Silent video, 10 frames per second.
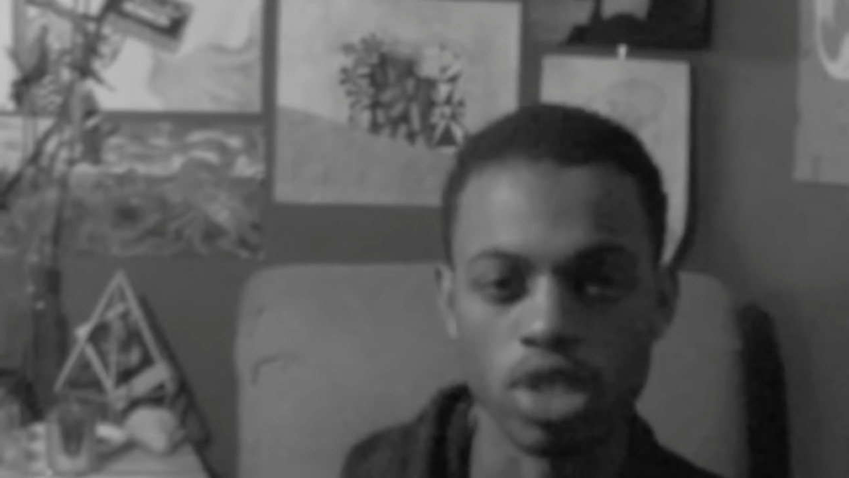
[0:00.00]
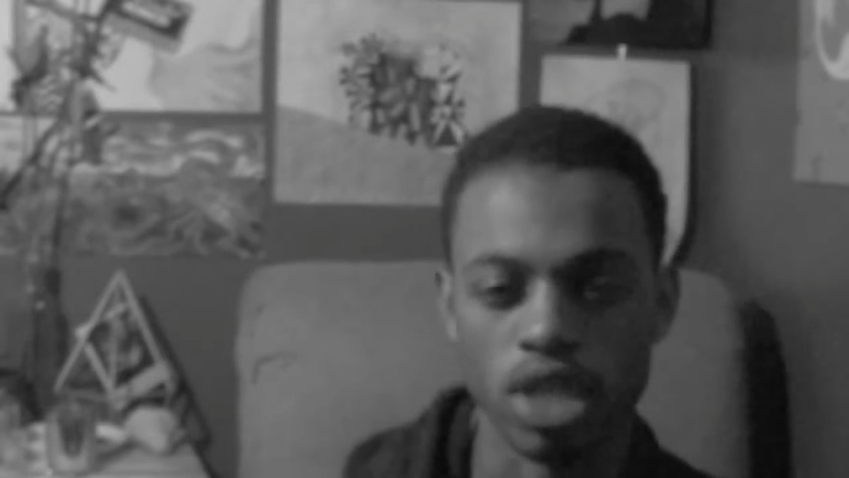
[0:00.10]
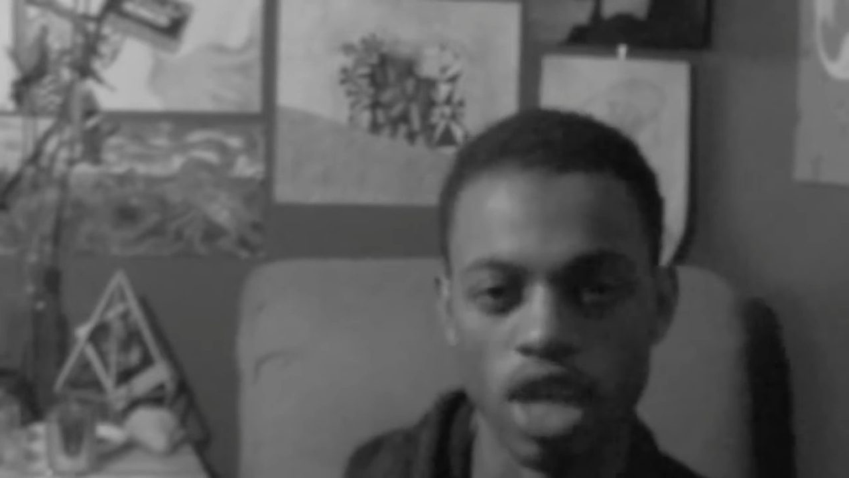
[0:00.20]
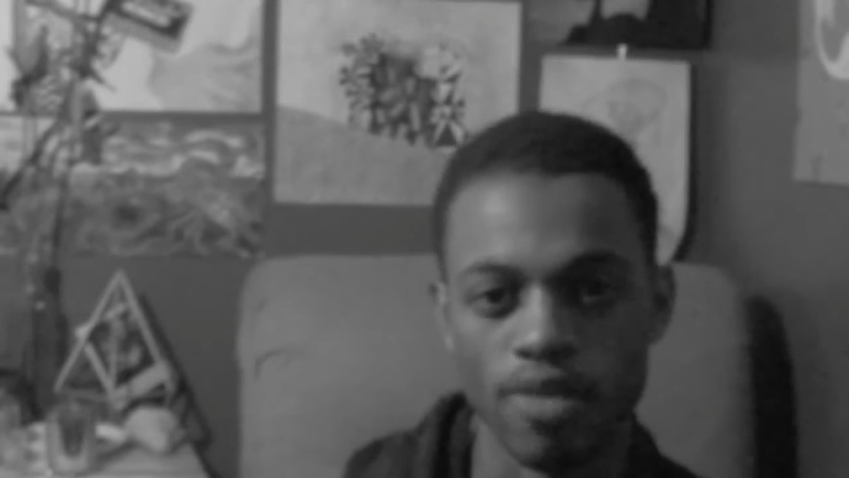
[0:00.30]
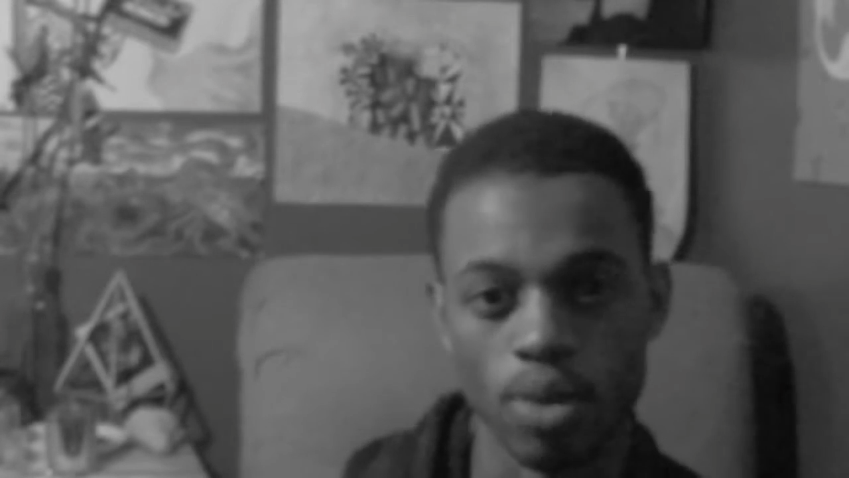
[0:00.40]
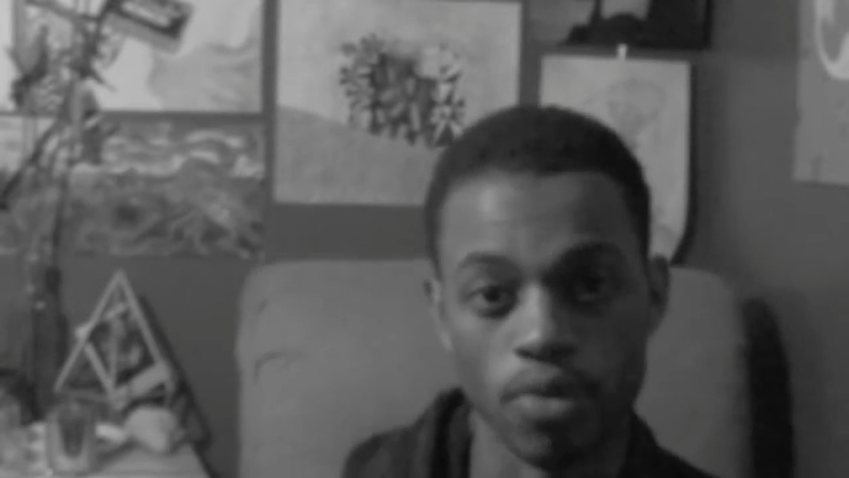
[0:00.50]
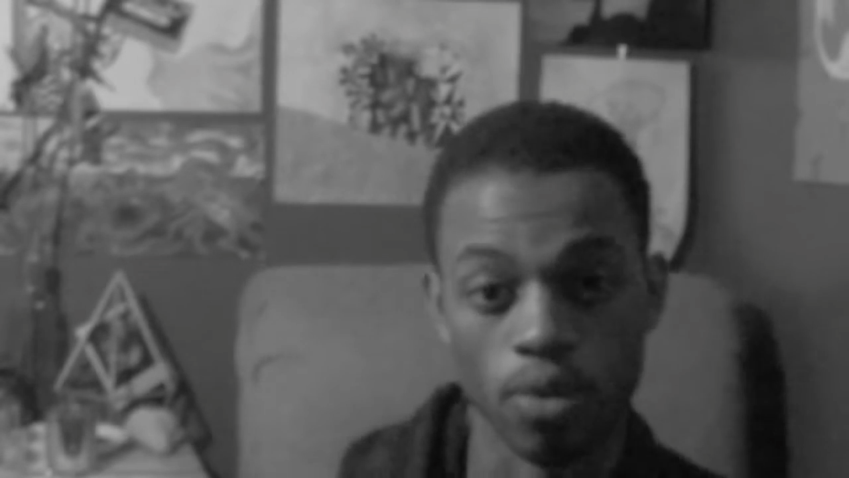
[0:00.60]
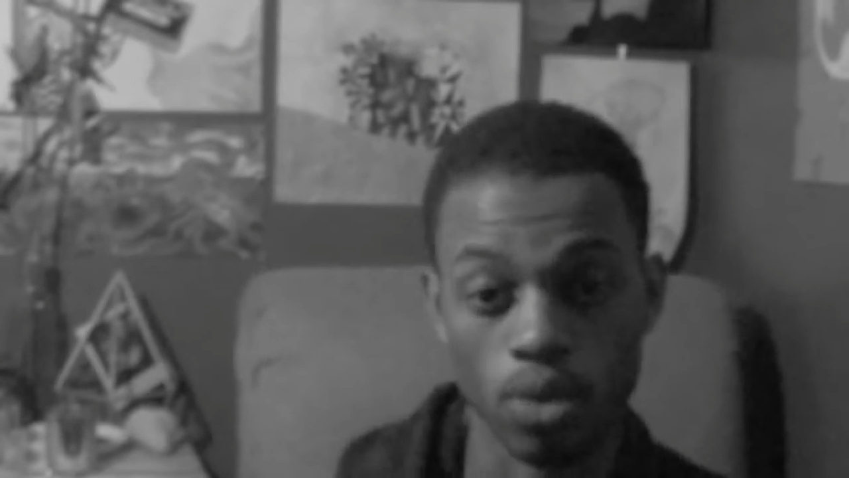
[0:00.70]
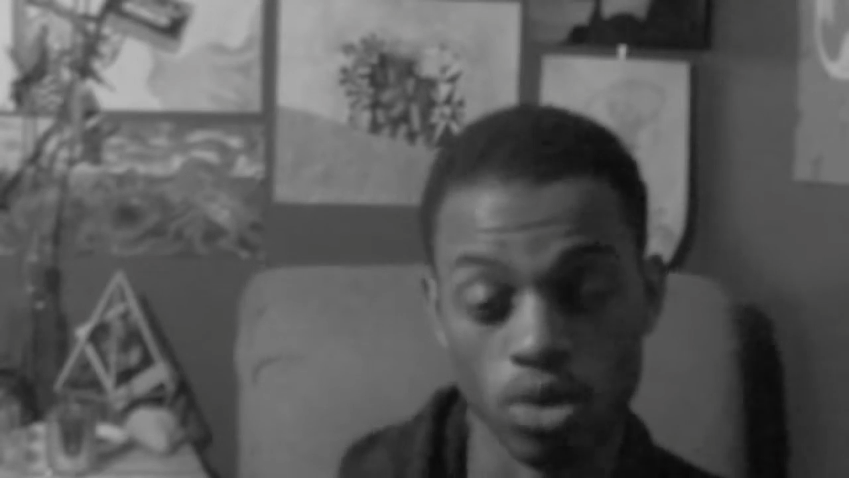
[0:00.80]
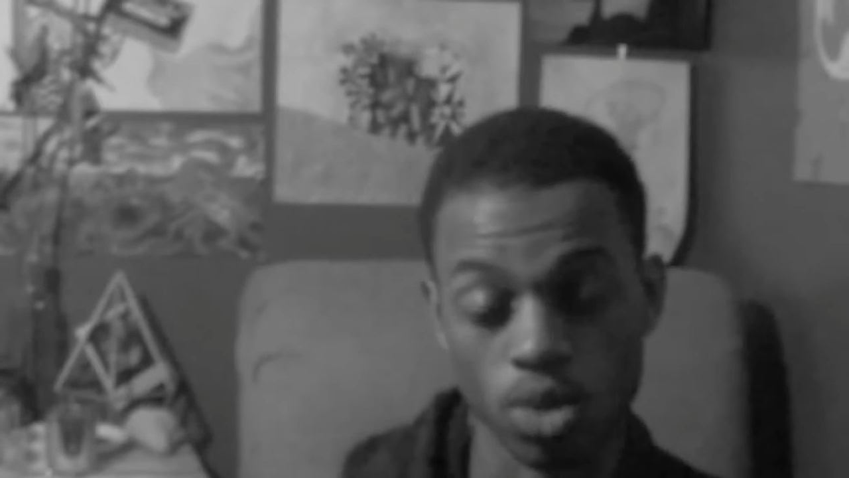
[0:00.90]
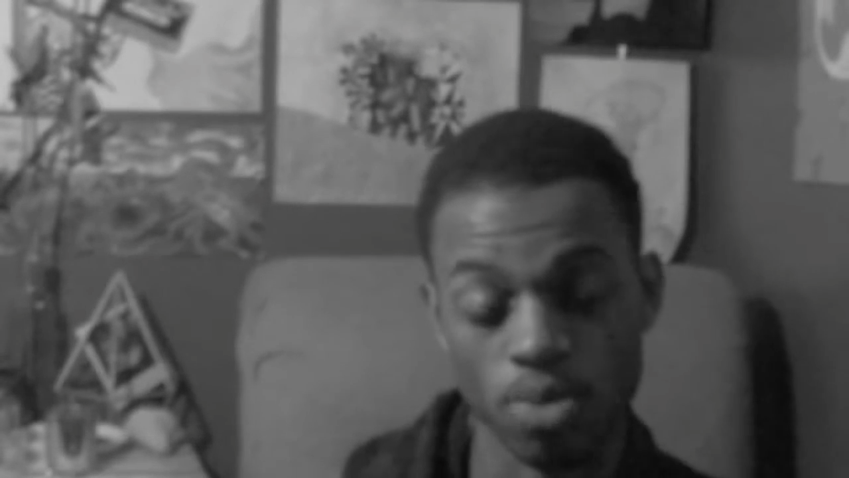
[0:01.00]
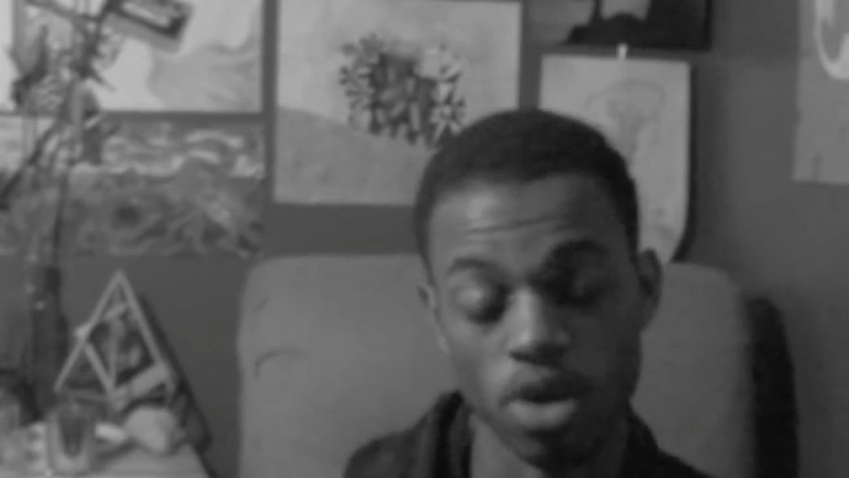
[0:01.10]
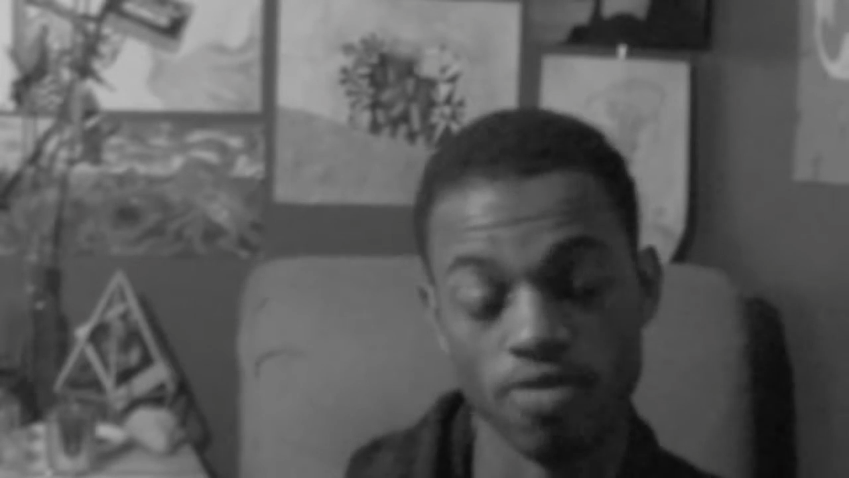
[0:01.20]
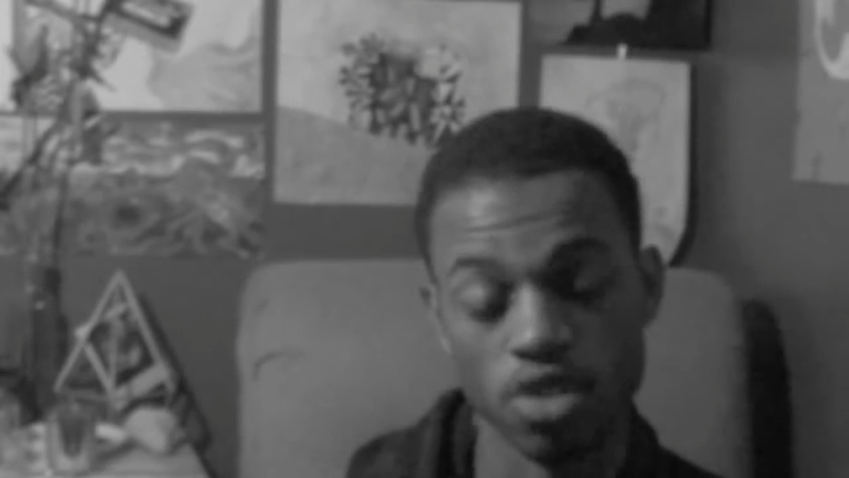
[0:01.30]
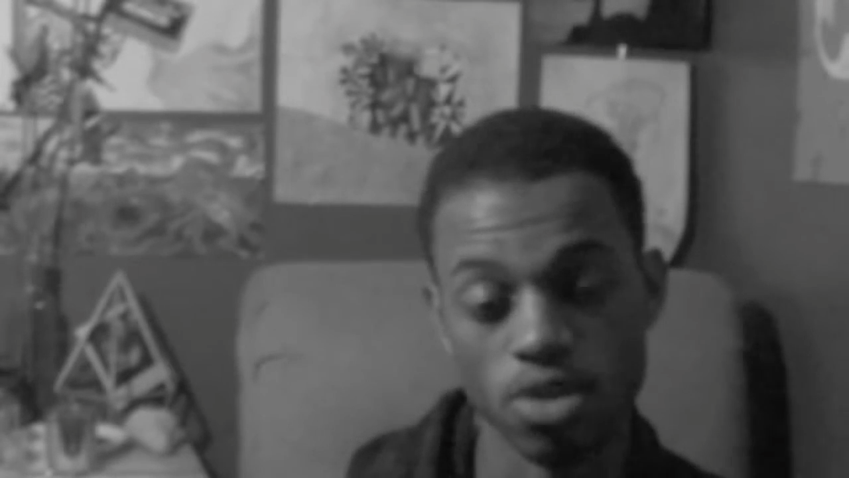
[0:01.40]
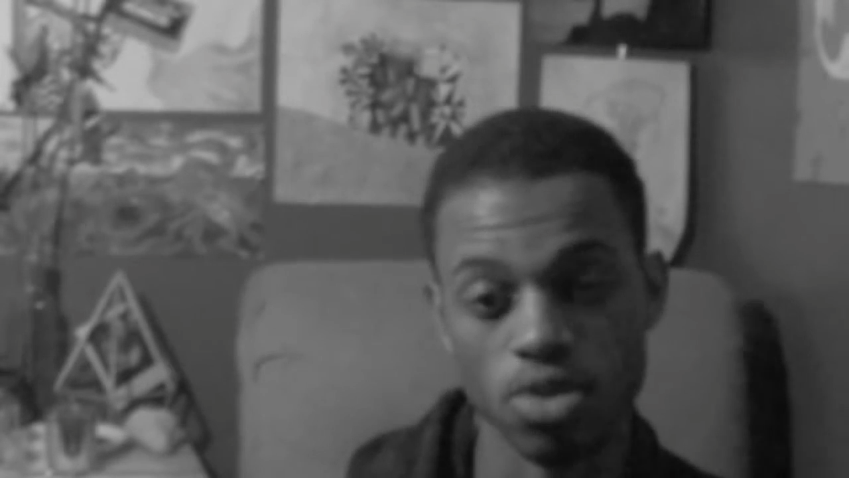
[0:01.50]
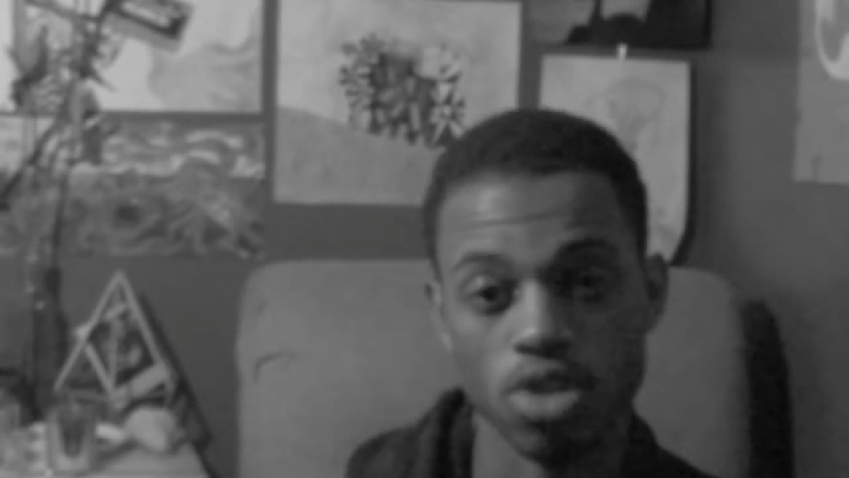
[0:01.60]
and everyone in the world was part of Zeus,